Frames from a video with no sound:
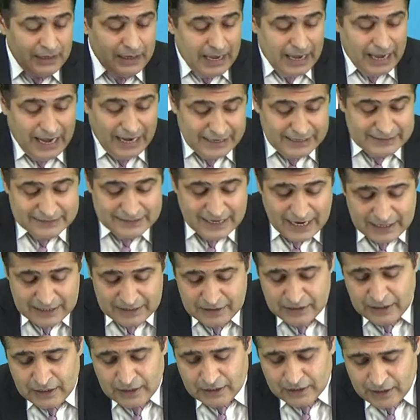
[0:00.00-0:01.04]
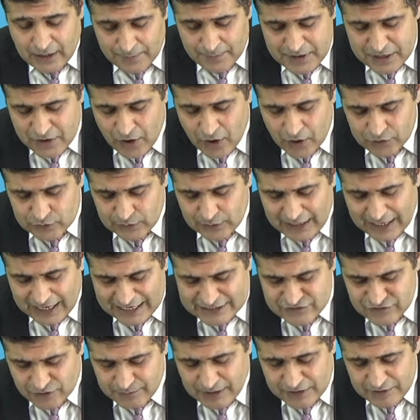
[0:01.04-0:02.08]
And then coming on to the
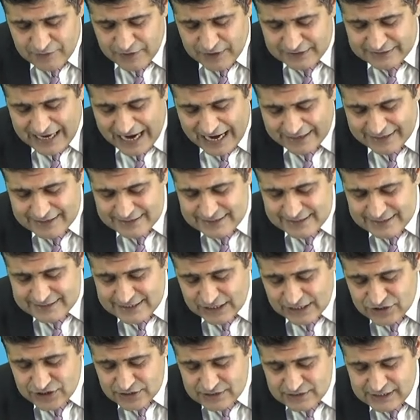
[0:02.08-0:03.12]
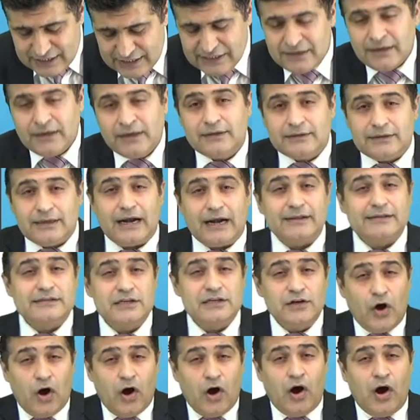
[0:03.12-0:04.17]
last one, my friend, that is the section C. That is the
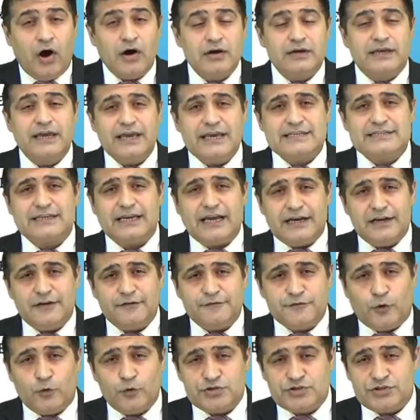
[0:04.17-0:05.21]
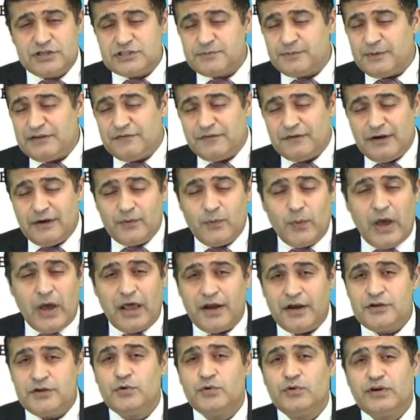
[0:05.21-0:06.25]
long case kind of questions, my friend,
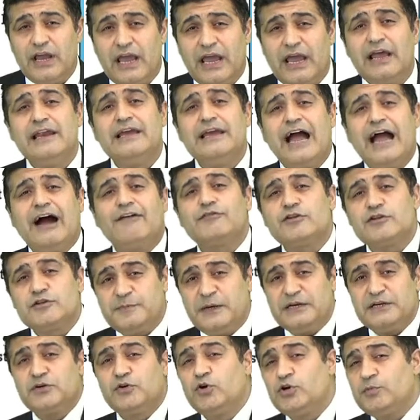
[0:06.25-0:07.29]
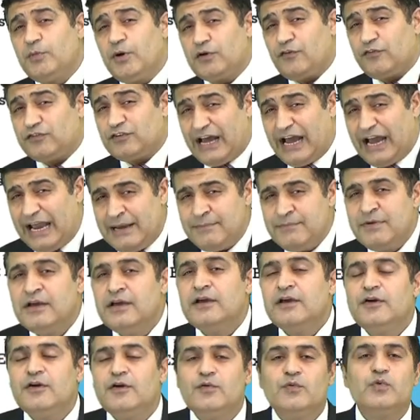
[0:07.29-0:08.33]
wherein you really have to spend a good amount of
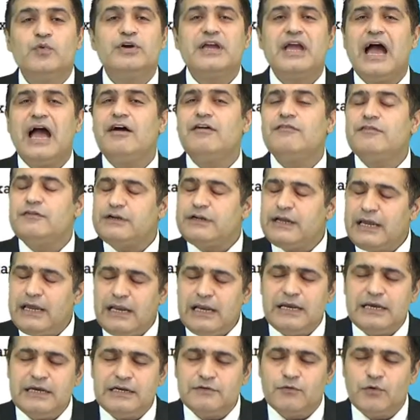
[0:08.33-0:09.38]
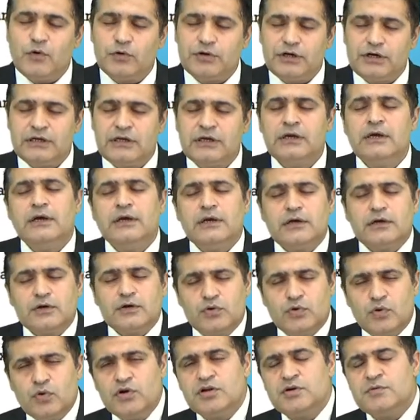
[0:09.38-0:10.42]
time. We have really devoted
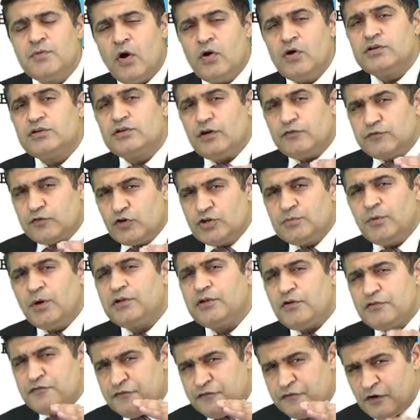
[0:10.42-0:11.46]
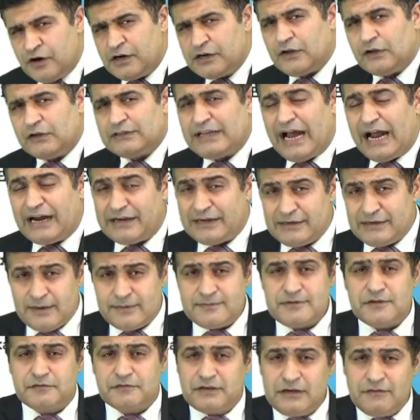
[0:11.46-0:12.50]
good amount of effort on that in
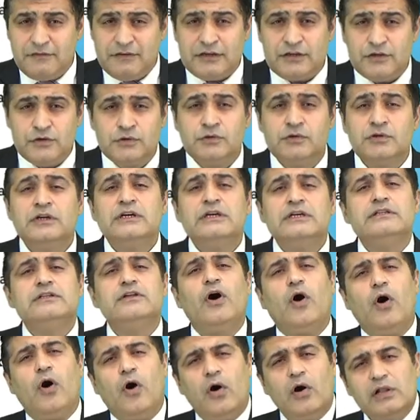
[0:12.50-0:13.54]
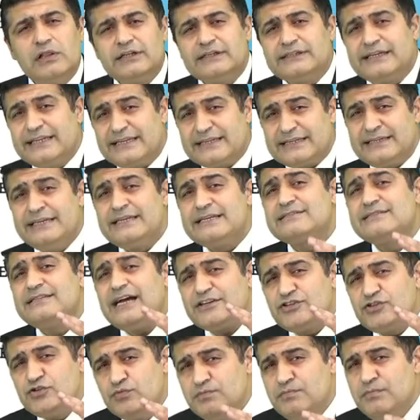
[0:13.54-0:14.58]
terms of giving you all the techniques
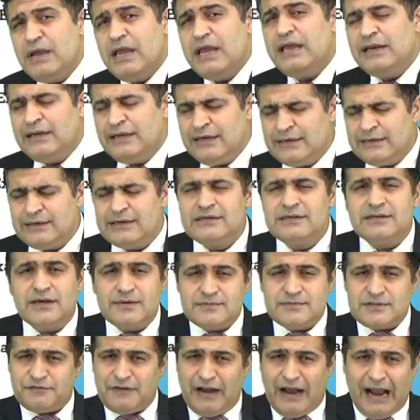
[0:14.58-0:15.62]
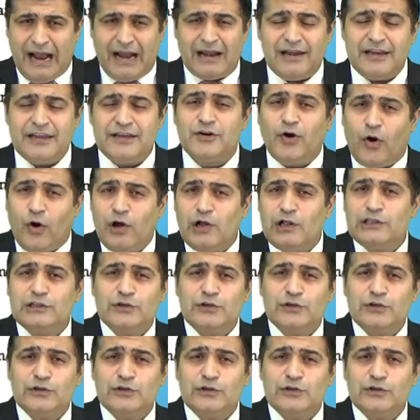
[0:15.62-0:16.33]
that you may need in terms of handling all